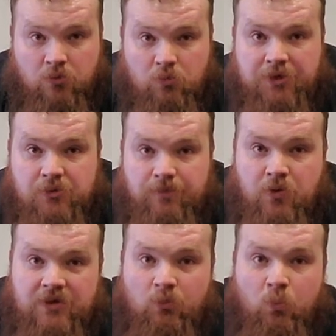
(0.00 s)
where you
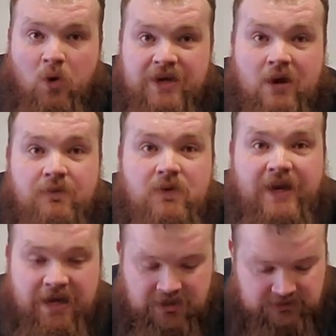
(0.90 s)
put one of your
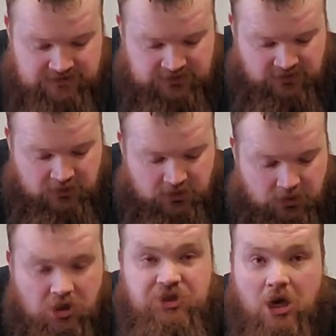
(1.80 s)
hands
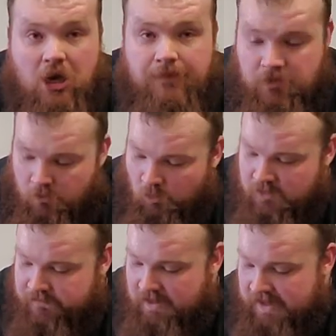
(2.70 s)
on top,
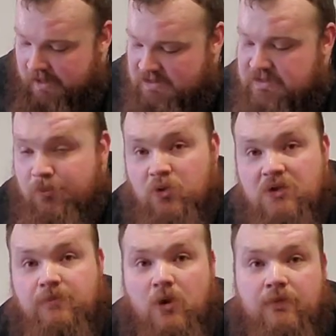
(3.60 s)
one of the hands
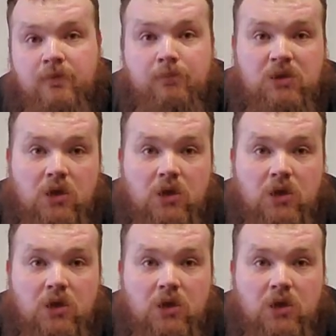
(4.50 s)
supporting the bar from